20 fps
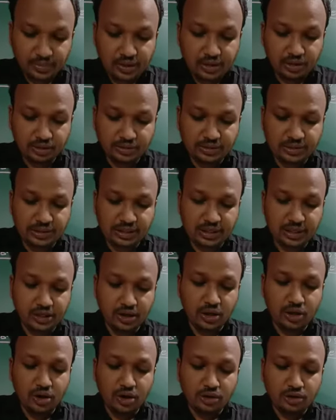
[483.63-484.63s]
You see,
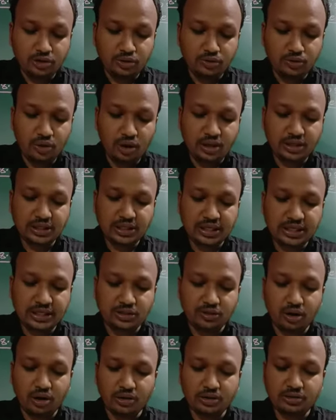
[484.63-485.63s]
do not
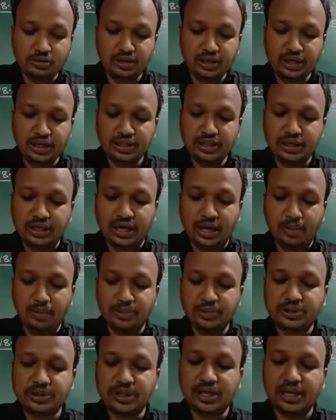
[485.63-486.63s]
eat or drink in the
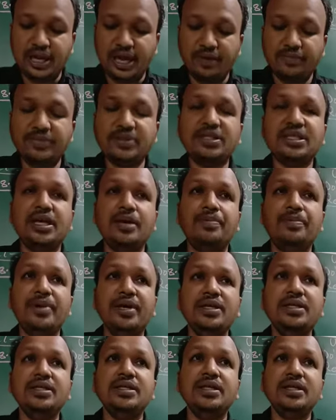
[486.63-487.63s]
computer lab. Keep
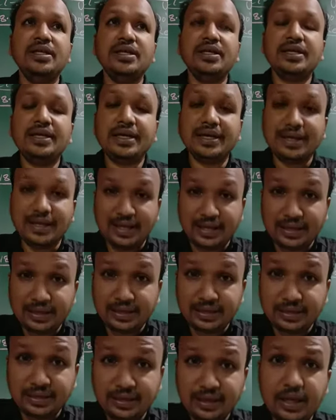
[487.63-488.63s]
it
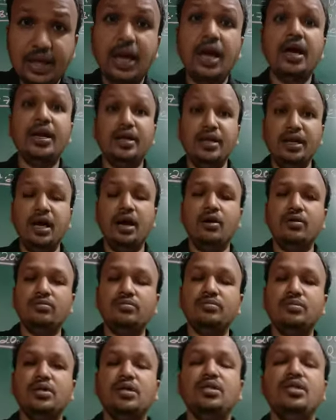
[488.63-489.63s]
clean. Now,
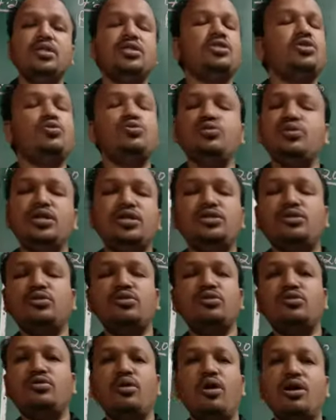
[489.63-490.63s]
the student
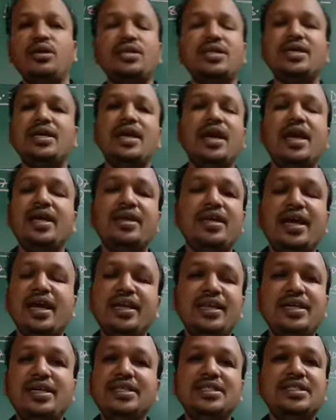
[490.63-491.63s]
should not carry
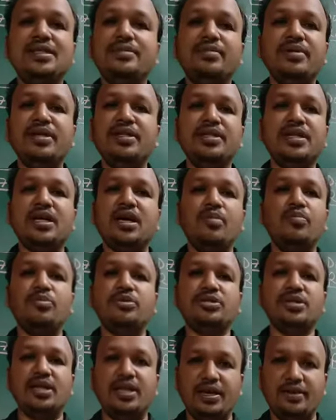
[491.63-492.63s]
any eatable in the
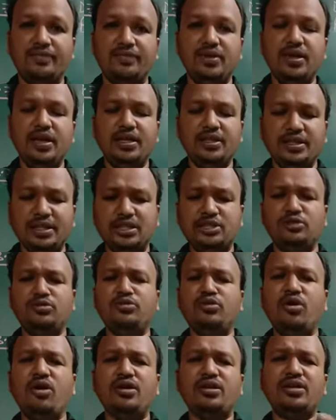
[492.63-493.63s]
computer lab. They should
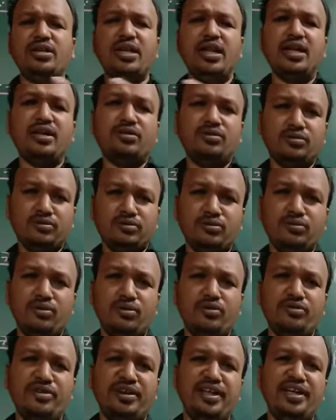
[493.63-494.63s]
not take
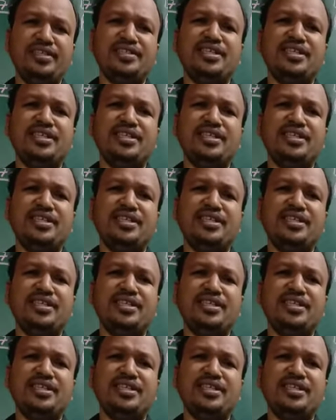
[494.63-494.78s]
cold drink.